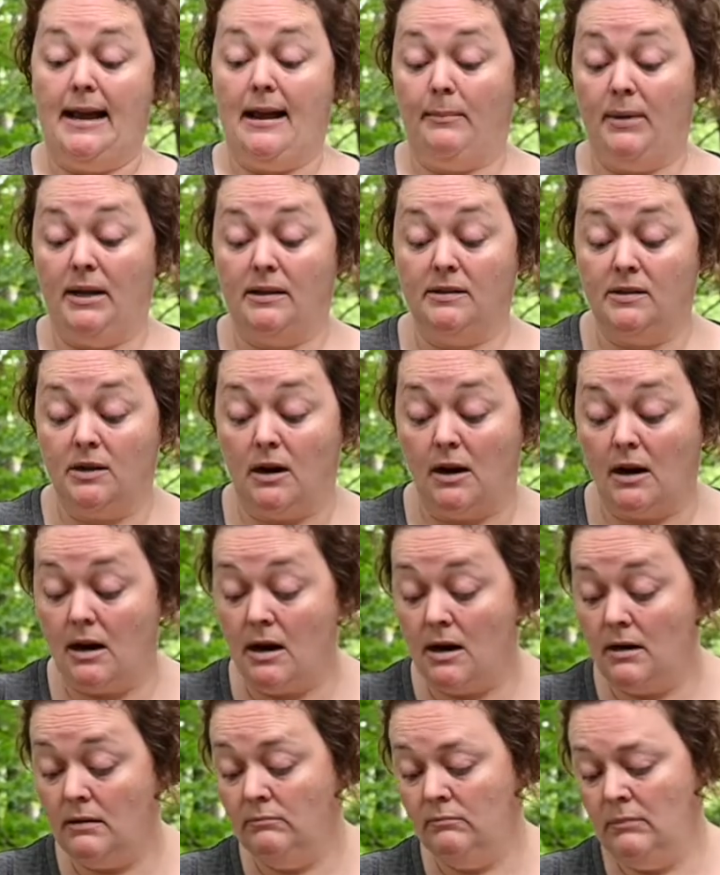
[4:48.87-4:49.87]

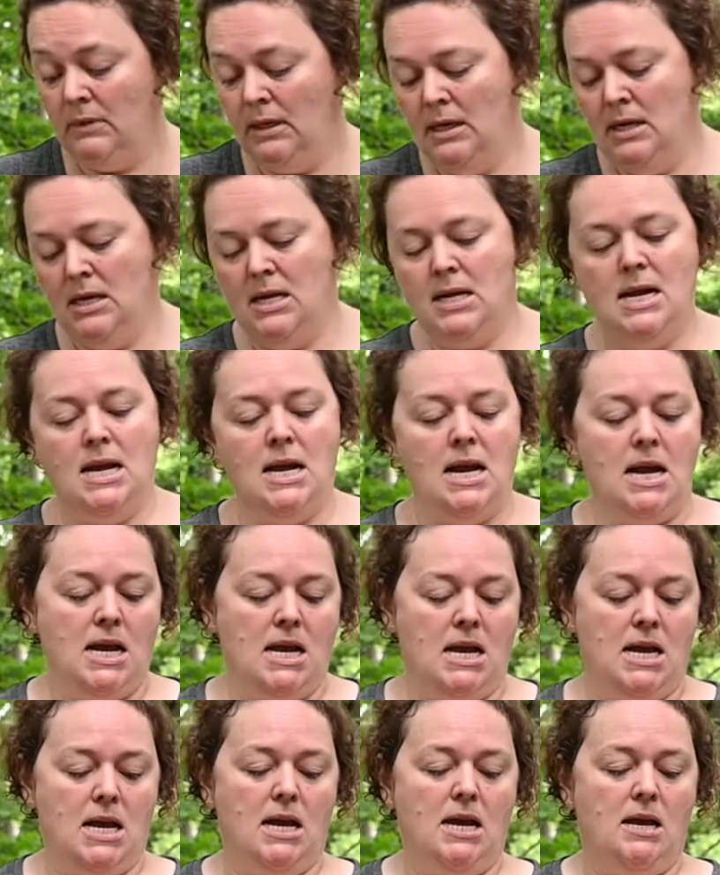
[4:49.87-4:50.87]
MSR
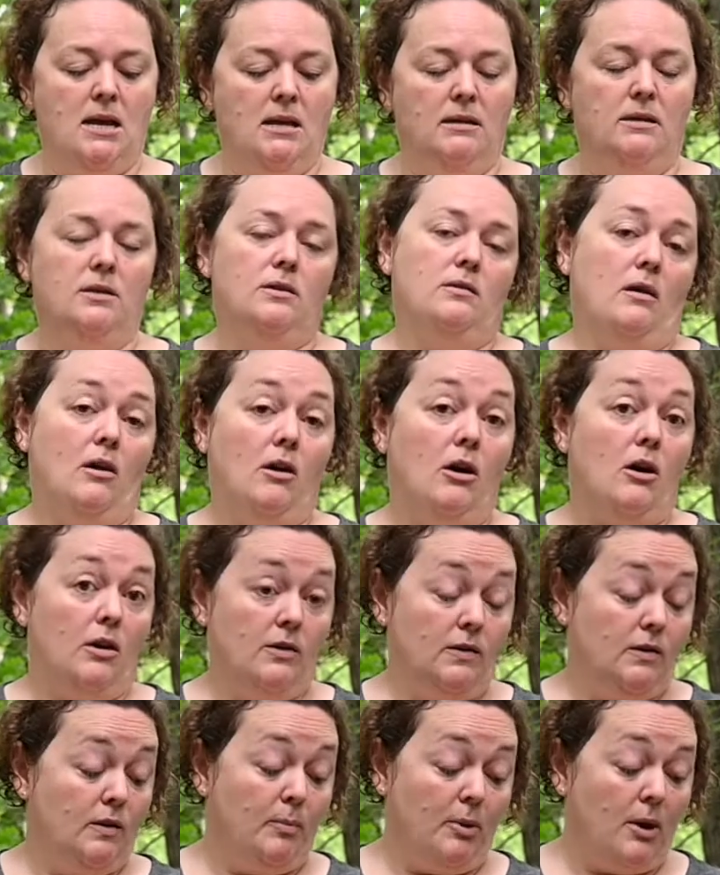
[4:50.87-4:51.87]
and are
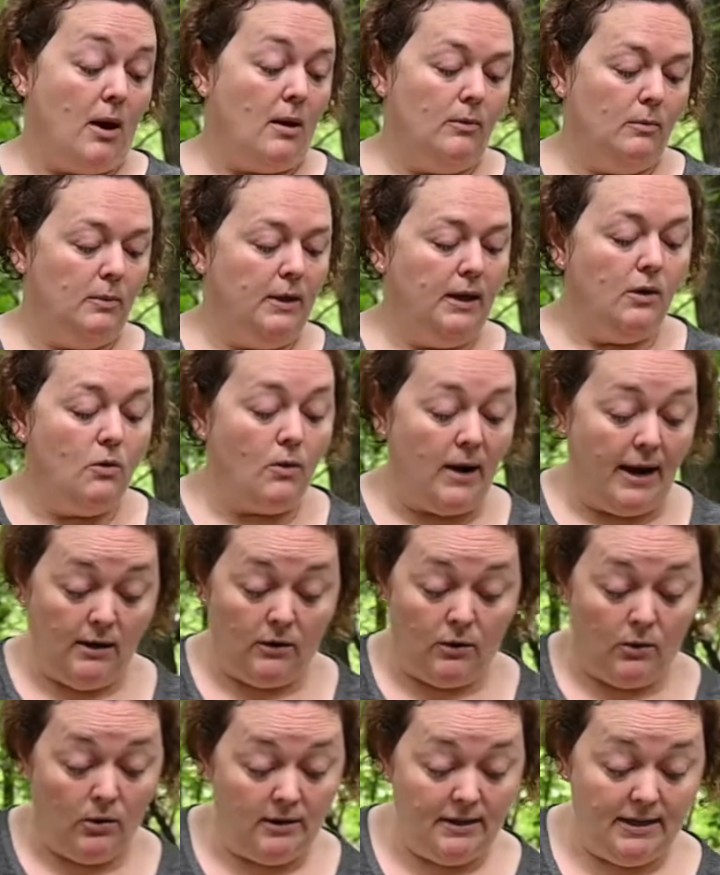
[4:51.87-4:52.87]
also probably quite
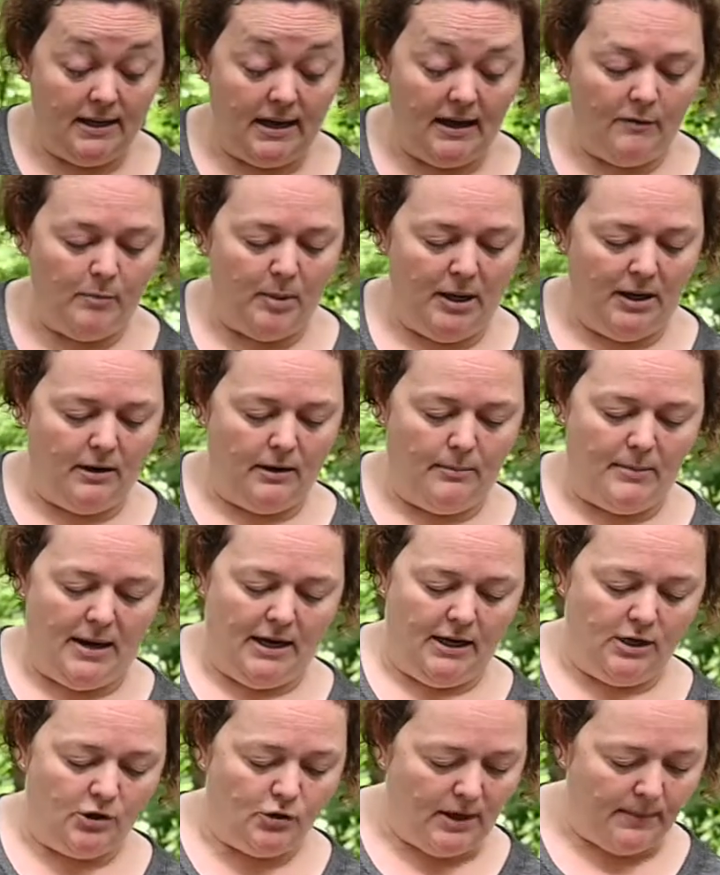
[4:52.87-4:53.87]
old and have been on
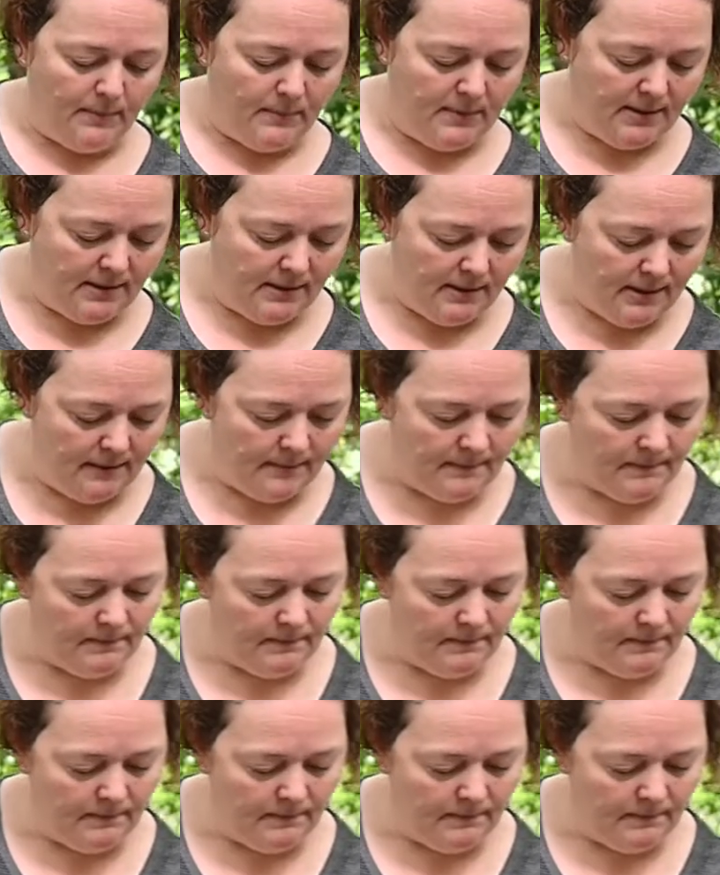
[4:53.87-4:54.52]
many trips.